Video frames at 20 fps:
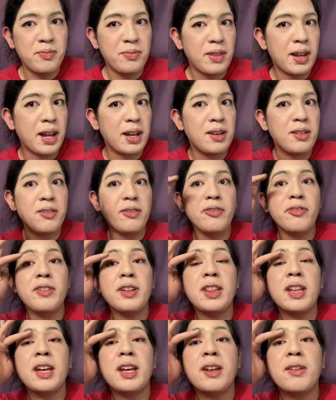I do
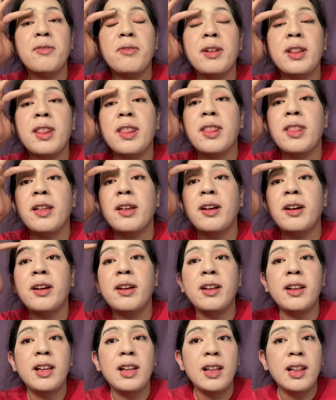fit in with the
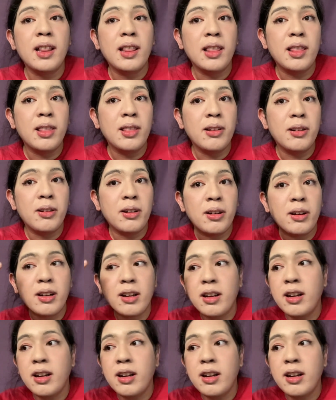look.